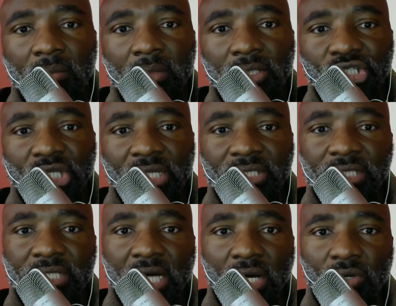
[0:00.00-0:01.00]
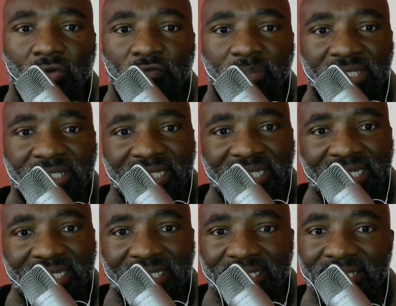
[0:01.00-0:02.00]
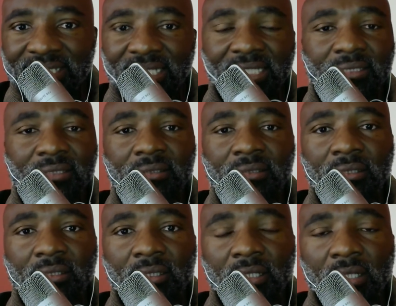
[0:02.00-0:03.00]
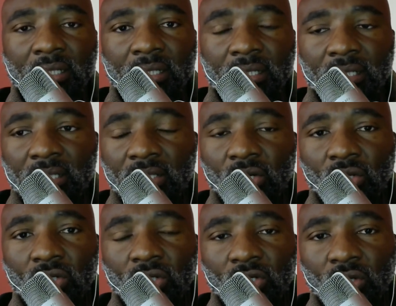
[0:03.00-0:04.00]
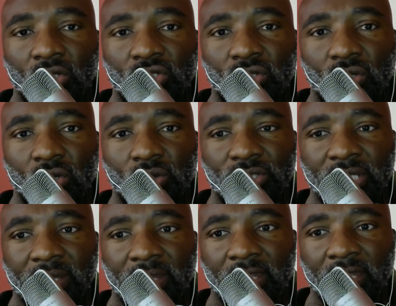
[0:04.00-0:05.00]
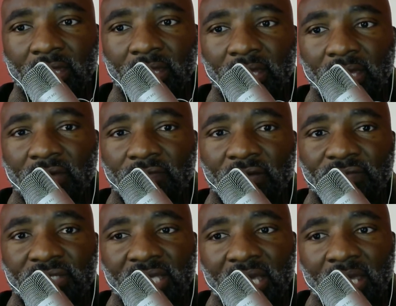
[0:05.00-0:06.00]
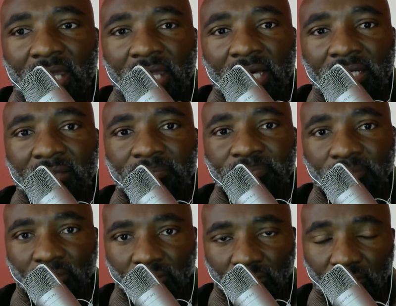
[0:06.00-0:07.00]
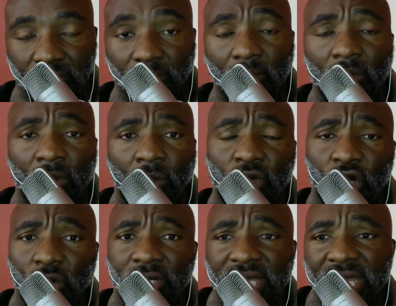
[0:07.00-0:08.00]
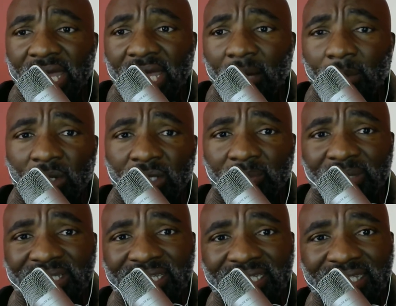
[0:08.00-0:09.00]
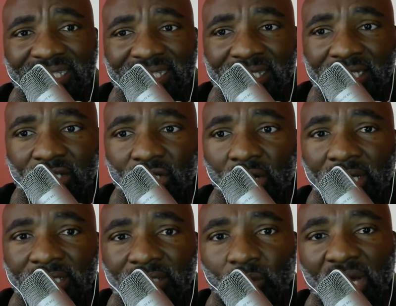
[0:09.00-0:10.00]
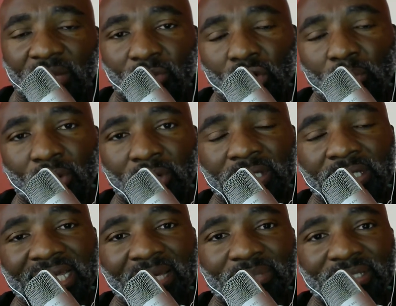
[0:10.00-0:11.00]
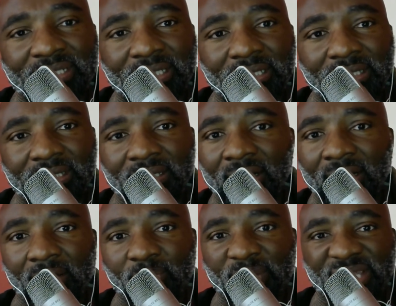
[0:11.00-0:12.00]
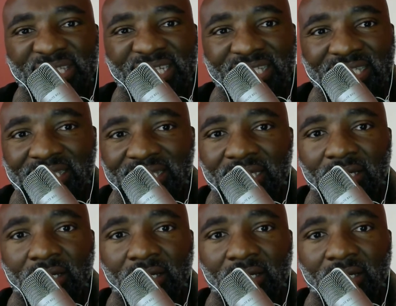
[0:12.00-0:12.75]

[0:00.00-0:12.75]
the shutting down of business, and he also quoted the EFF saying that we don't care about the businesses as long as the white monopoly capital businesses